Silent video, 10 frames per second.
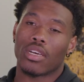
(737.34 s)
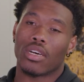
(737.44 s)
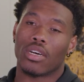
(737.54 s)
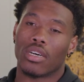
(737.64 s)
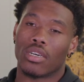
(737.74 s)

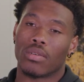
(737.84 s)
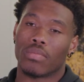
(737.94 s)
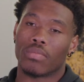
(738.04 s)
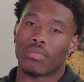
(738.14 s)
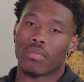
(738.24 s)

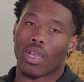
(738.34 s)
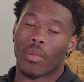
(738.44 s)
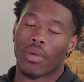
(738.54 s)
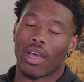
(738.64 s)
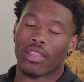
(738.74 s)
I
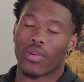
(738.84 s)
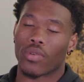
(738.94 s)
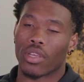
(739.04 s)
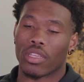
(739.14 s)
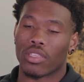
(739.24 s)
mean, I think
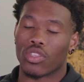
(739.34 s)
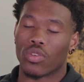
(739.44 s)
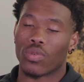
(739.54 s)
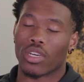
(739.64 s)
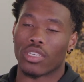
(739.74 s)
we
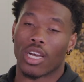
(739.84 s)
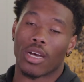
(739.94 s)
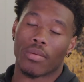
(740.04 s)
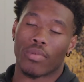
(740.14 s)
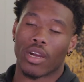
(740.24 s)
do a good
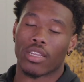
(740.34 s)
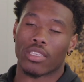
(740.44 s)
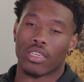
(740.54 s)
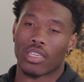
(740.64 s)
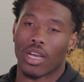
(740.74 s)
job. Brian does
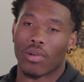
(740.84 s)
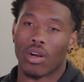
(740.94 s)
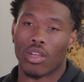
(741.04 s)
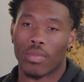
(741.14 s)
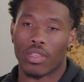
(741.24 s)
a good job
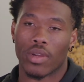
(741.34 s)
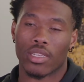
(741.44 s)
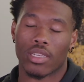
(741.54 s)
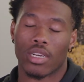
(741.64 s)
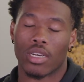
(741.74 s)
calling them at the
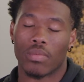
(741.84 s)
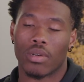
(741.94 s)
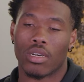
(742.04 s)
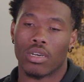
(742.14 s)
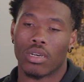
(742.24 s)
right time.
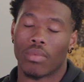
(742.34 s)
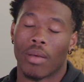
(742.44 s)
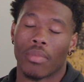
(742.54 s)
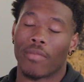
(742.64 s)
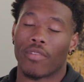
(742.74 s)
I
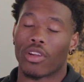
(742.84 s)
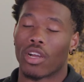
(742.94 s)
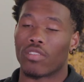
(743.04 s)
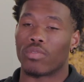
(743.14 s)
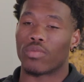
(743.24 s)
mean, I'm very
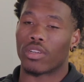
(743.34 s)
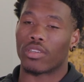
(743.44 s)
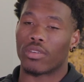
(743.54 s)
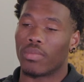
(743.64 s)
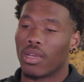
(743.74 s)
comfortable
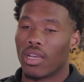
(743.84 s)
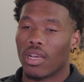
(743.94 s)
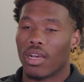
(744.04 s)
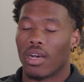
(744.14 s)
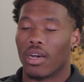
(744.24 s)
running
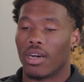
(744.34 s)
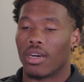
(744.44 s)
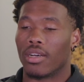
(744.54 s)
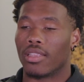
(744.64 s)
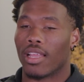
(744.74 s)

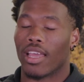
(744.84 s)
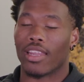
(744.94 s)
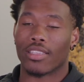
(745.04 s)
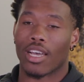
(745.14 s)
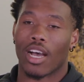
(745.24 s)
them.
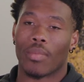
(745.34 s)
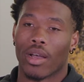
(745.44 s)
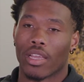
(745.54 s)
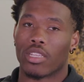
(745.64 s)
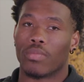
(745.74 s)
Anytime
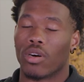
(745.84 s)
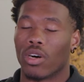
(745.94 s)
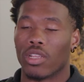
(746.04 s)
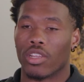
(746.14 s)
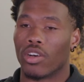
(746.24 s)
I get the
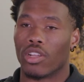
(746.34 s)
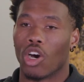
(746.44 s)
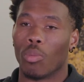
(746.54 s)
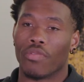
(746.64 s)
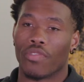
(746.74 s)
ball, you know, in
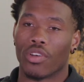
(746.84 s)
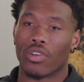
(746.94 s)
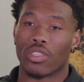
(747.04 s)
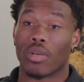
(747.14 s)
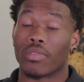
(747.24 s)
open
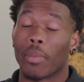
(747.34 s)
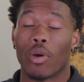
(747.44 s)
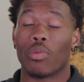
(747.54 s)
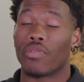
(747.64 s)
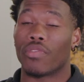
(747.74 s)
field, some type
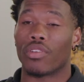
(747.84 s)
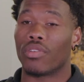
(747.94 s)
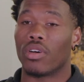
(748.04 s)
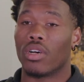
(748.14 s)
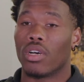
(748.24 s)
of open
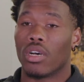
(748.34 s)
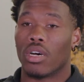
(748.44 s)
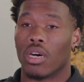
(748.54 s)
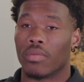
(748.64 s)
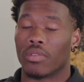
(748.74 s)
field,
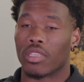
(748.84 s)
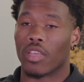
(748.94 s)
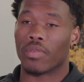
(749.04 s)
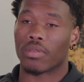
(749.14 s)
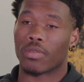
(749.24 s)
just
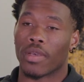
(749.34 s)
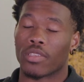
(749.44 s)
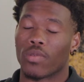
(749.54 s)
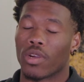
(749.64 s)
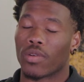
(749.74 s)
give me some space
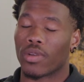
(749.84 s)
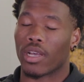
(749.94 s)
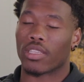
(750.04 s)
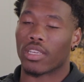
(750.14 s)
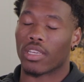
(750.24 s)
to work with.
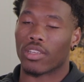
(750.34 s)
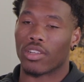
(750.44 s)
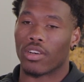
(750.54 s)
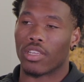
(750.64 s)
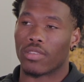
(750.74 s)
I think, you
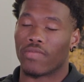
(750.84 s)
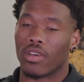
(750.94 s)
know, it's